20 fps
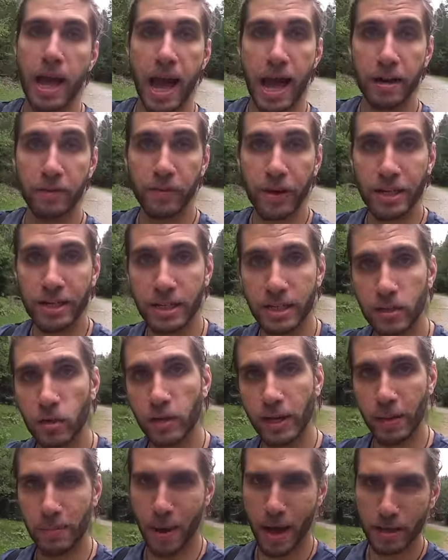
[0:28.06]
and eventually
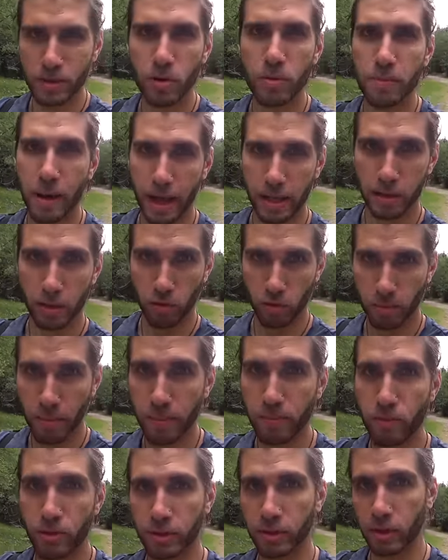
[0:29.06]
you'll get better and better at
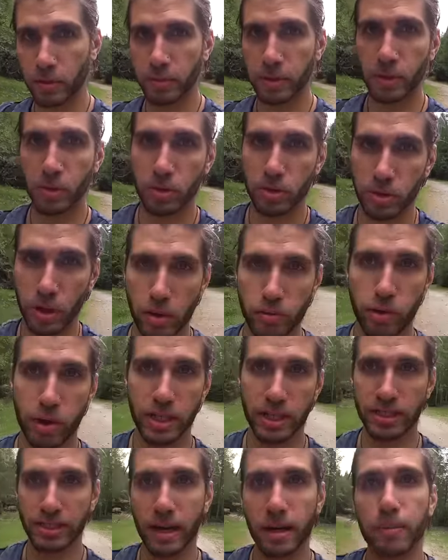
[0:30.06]
remembering them, and you'll start
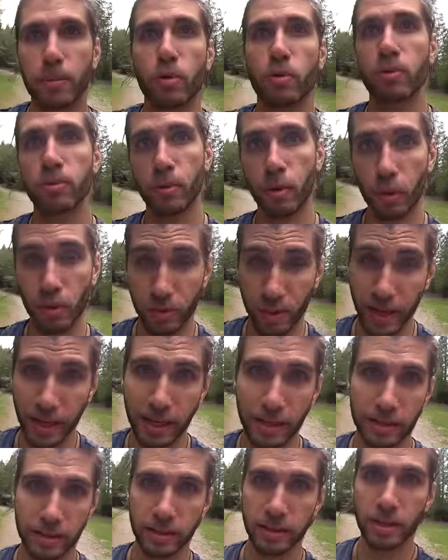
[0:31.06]
writing down more and more
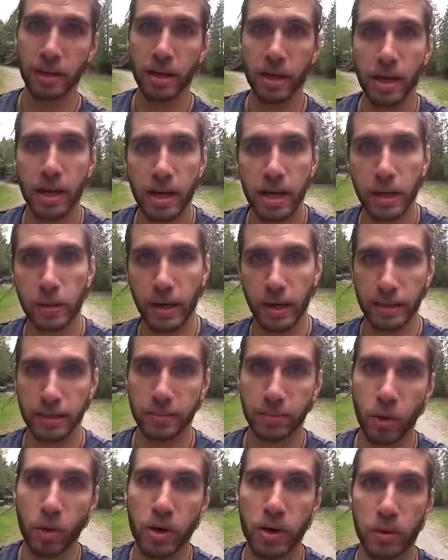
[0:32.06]
things, and it'll get to
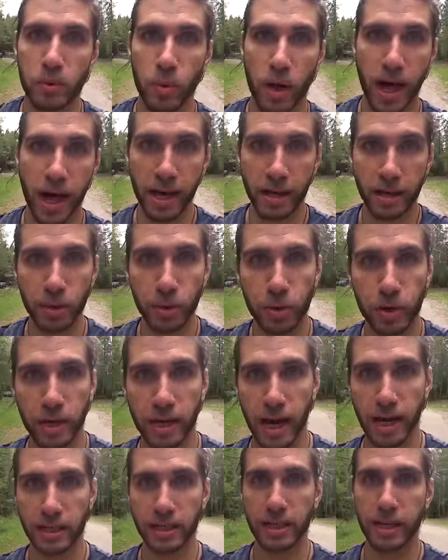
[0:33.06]
the point where you
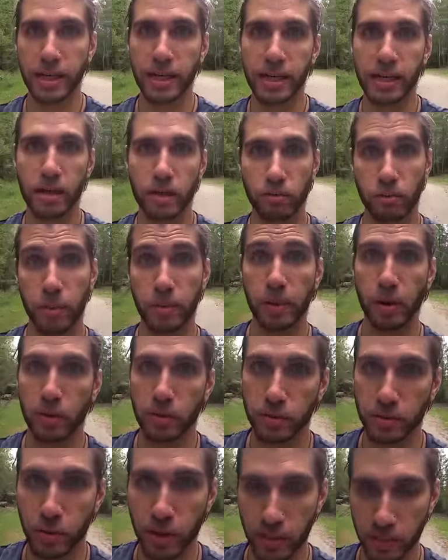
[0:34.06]
can actually remember
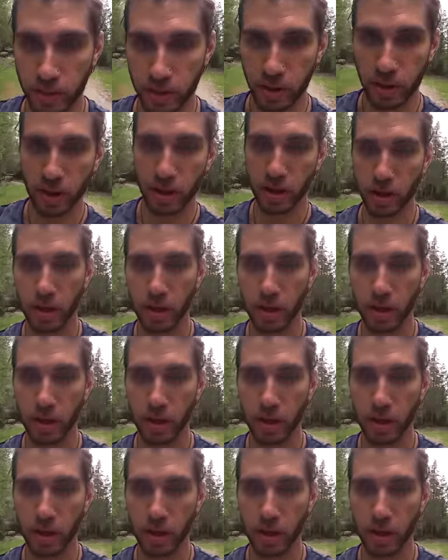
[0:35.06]
lots of dreams.